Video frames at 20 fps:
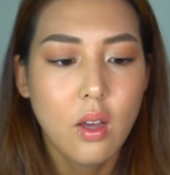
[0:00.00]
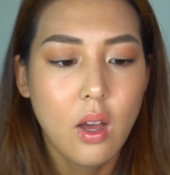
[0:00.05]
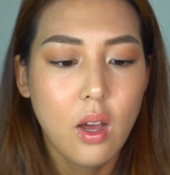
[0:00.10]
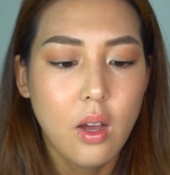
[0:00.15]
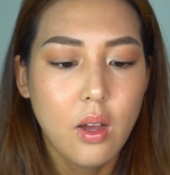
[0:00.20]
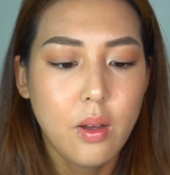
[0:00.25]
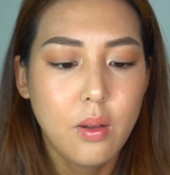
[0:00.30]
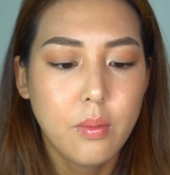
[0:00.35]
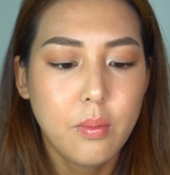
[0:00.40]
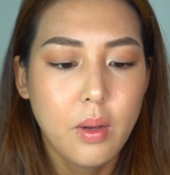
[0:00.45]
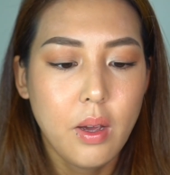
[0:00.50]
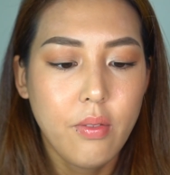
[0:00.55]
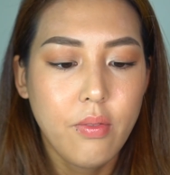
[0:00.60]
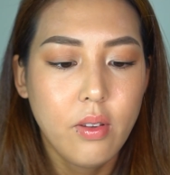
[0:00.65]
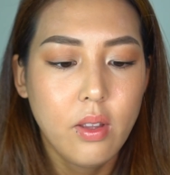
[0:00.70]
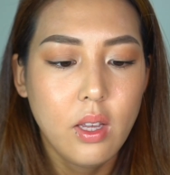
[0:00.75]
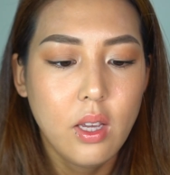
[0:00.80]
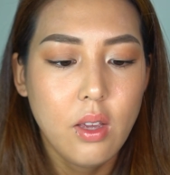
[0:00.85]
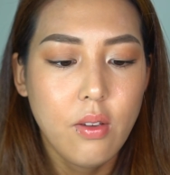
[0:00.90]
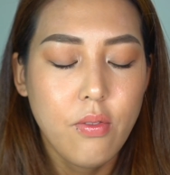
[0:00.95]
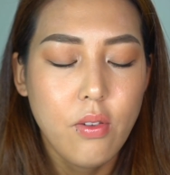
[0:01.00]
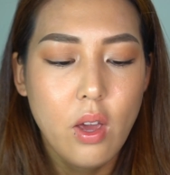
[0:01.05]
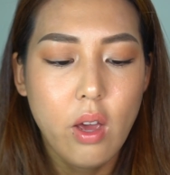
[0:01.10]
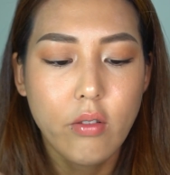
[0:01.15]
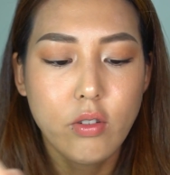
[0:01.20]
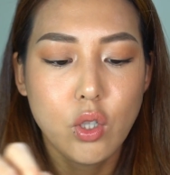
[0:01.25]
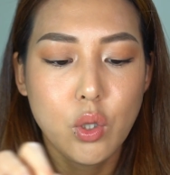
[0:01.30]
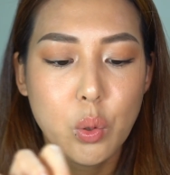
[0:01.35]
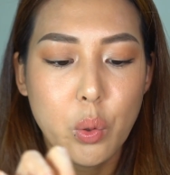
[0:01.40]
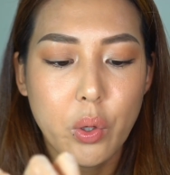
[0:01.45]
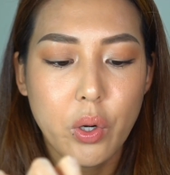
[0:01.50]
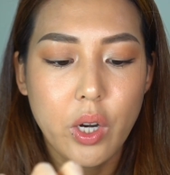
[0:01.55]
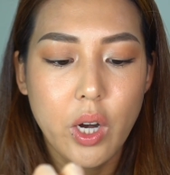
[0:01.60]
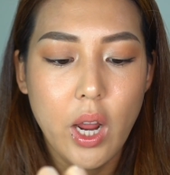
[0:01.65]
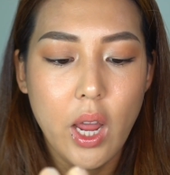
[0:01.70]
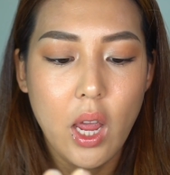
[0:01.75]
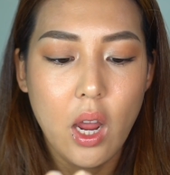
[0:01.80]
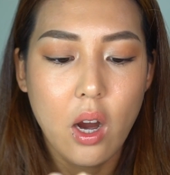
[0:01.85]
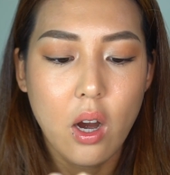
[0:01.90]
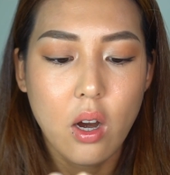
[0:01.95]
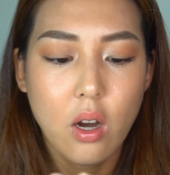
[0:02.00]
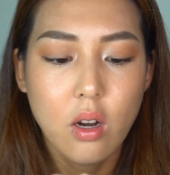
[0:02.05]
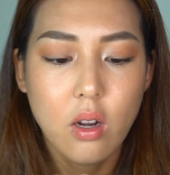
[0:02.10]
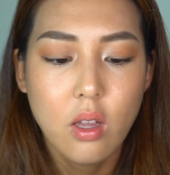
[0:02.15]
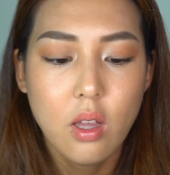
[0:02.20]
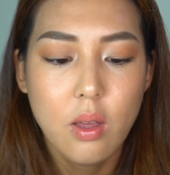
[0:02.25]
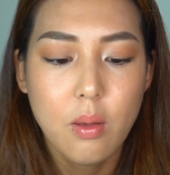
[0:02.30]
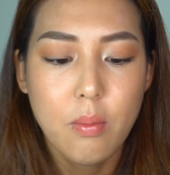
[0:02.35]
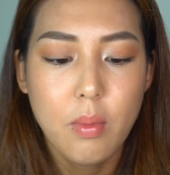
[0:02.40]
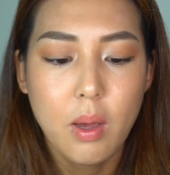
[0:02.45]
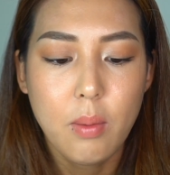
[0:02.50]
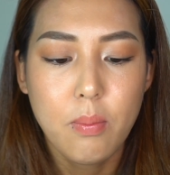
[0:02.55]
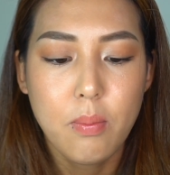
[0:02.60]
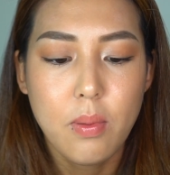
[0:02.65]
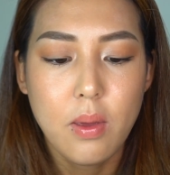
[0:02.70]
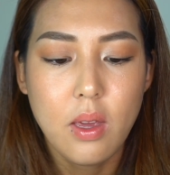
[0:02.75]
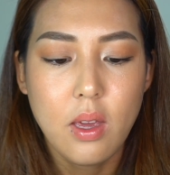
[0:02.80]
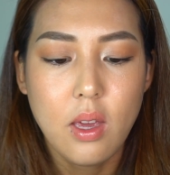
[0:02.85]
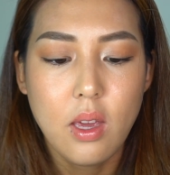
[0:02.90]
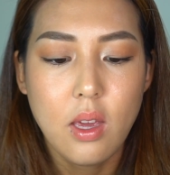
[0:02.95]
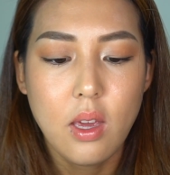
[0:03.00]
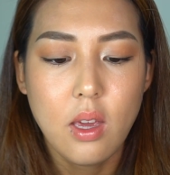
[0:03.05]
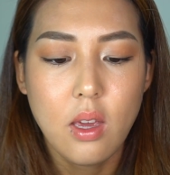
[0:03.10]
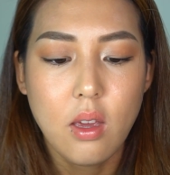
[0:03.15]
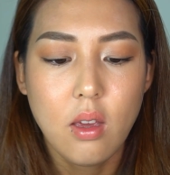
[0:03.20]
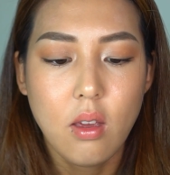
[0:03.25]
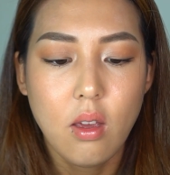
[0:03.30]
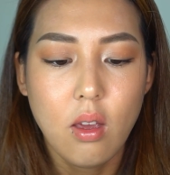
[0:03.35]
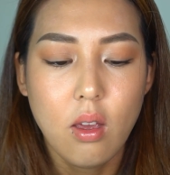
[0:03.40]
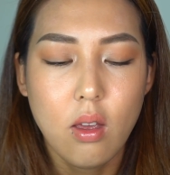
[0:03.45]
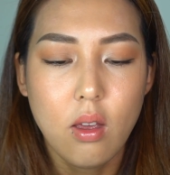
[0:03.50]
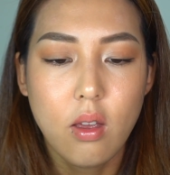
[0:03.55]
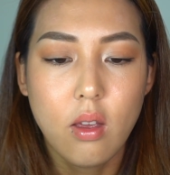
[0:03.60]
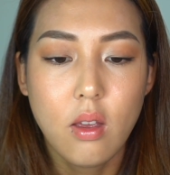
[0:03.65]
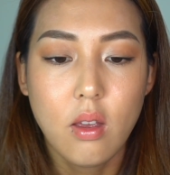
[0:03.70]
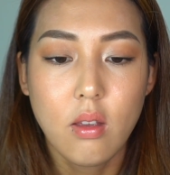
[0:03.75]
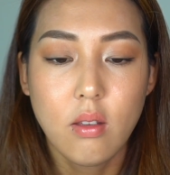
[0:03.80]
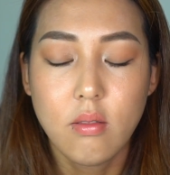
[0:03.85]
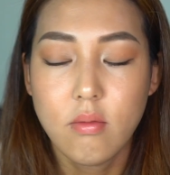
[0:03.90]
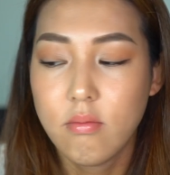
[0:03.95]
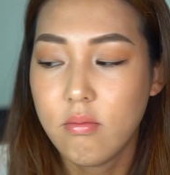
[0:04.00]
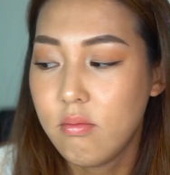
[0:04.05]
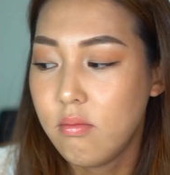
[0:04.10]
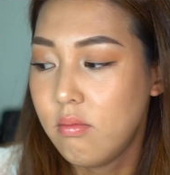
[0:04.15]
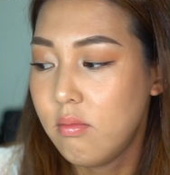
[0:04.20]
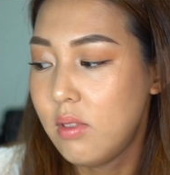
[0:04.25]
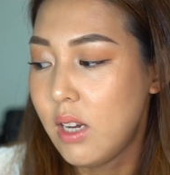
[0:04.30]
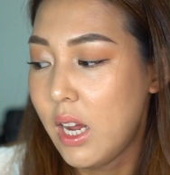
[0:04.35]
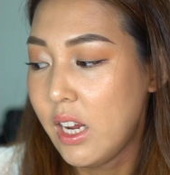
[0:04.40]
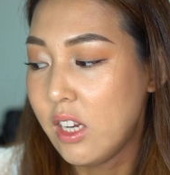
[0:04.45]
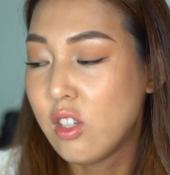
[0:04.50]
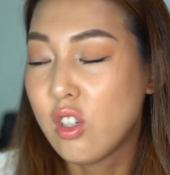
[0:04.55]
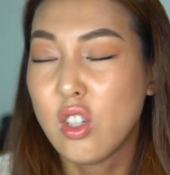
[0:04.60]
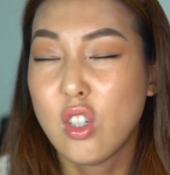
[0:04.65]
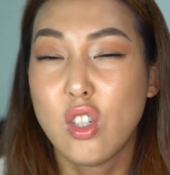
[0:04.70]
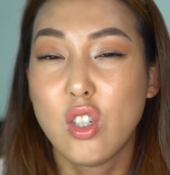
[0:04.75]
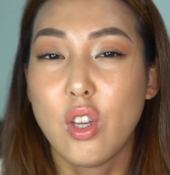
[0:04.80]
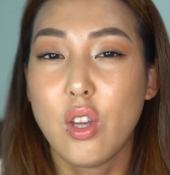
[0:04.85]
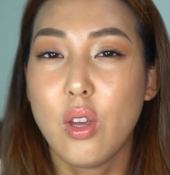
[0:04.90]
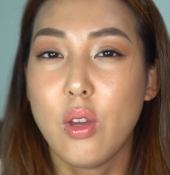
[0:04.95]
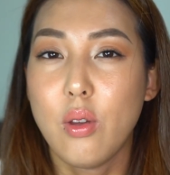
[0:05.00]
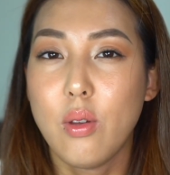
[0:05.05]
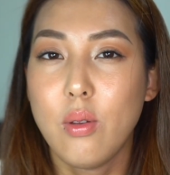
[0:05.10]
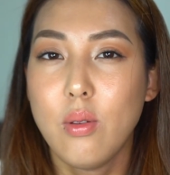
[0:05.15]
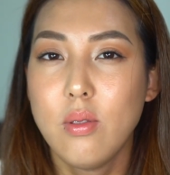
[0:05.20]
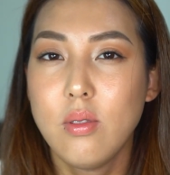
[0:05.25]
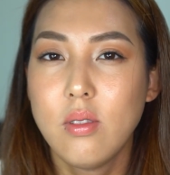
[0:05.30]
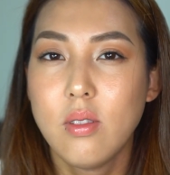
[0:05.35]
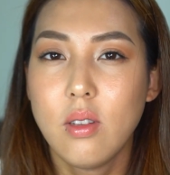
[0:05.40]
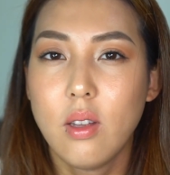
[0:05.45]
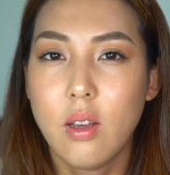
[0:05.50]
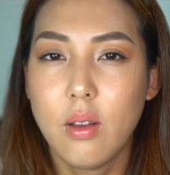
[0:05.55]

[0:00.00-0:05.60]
I feel like if you have shorter hair, it might be nicer to use.